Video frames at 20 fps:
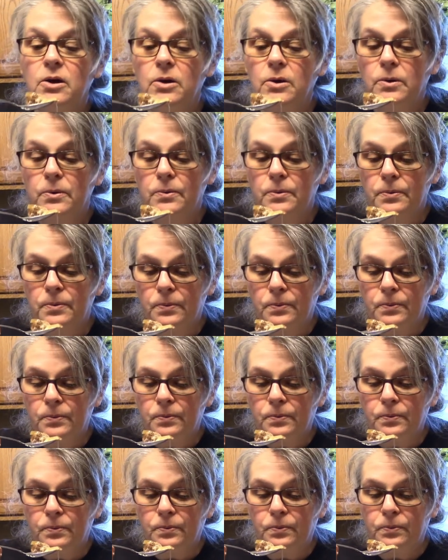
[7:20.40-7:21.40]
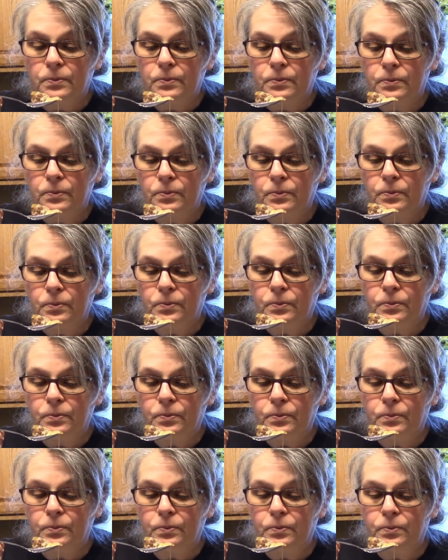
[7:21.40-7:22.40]

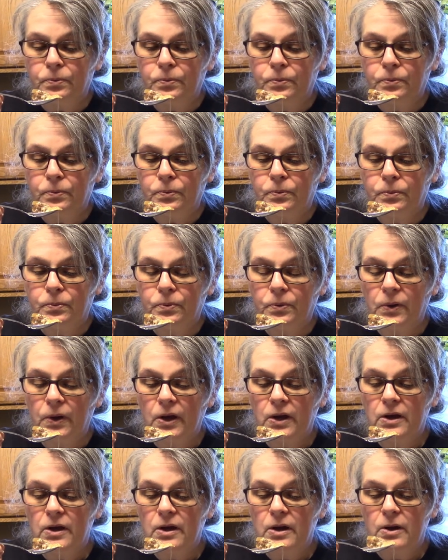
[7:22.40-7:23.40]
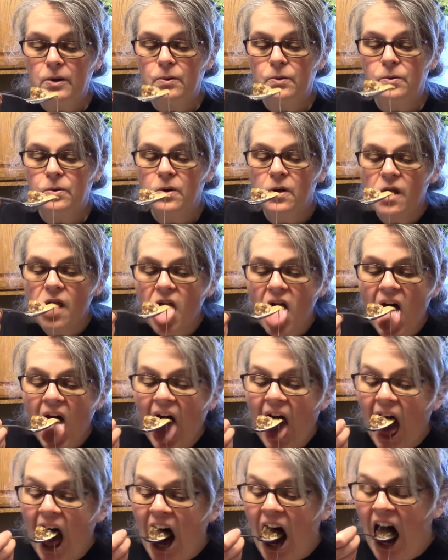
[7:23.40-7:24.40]

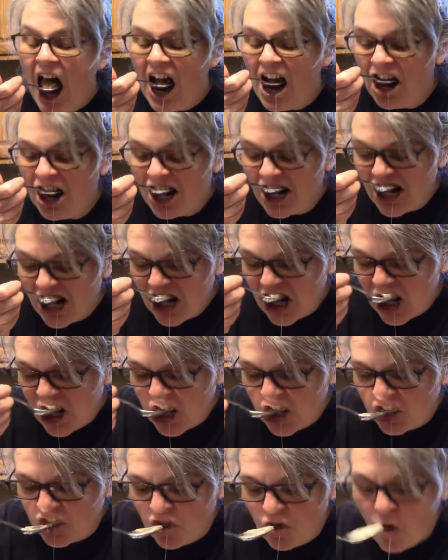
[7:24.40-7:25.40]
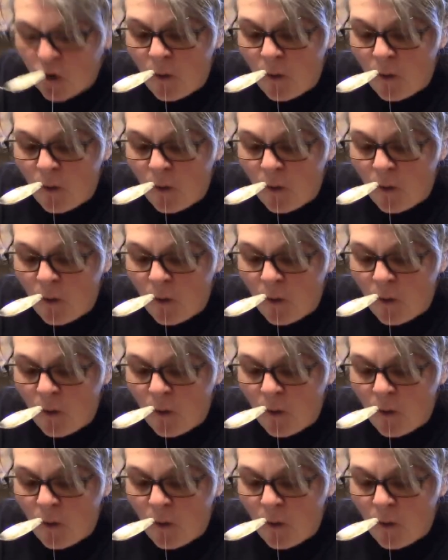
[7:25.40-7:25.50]
No one is speaking in this clip.